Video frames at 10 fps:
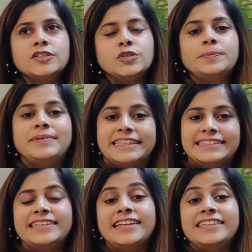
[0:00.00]
So
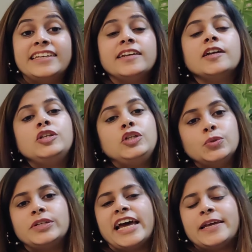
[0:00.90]
basically there are
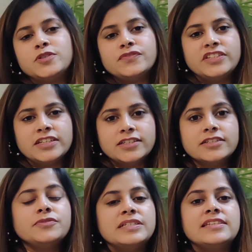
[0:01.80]
two types of
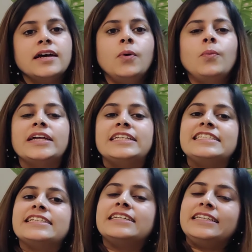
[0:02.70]
Turkish visa. One
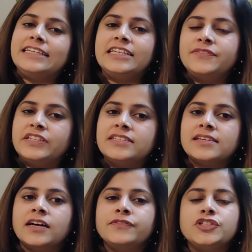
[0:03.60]
is a
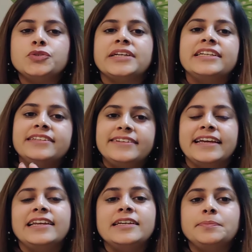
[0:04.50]
e-visa, which you can
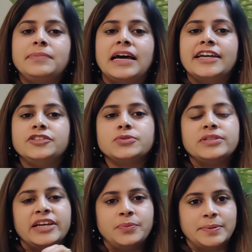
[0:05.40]
directly apply through
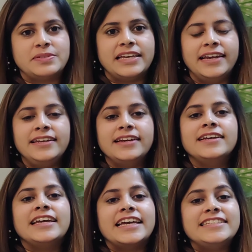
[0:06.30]
their website,
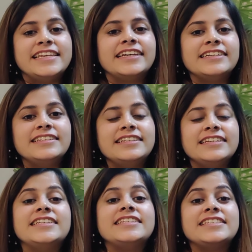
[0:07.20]
and second
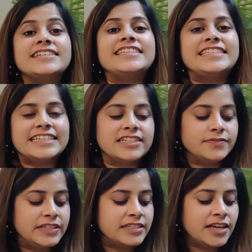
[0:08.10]
is a sticker
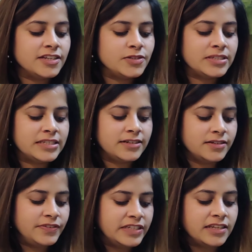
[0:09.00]
visa. So sticker
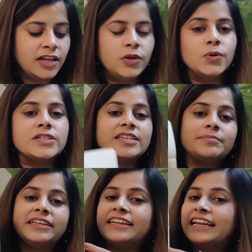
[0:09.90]
visa looks
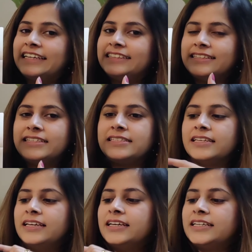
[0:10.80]
something like this.
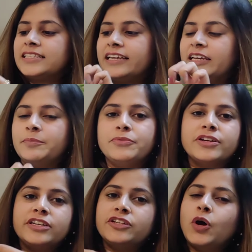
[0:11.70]
It's like
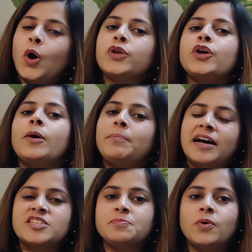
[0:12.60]
imprinted on your
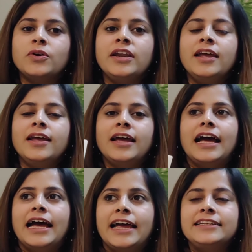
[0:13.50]
passport,
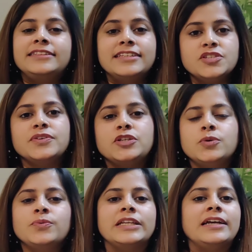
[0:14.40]
and this
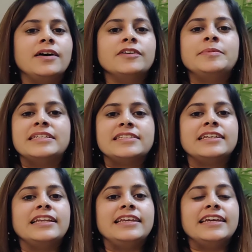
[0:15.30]
video will cover
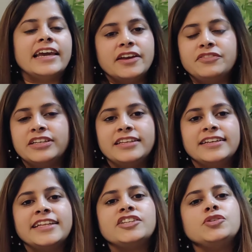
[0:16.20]
basically
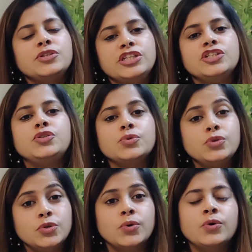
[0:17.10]
everything that you need to
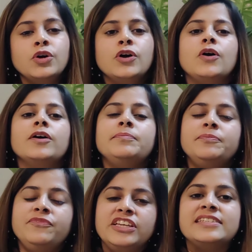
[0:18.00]
know on
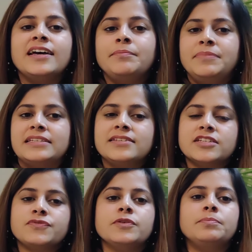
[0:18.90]
visa
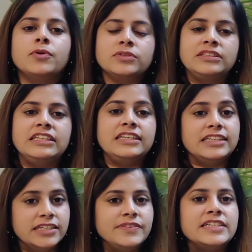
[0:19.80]
basics for both the
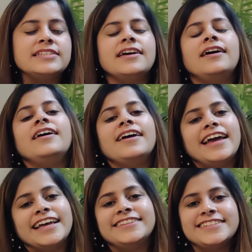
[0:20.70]
e-visa
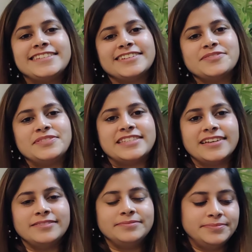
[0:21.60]
and the sticker visa.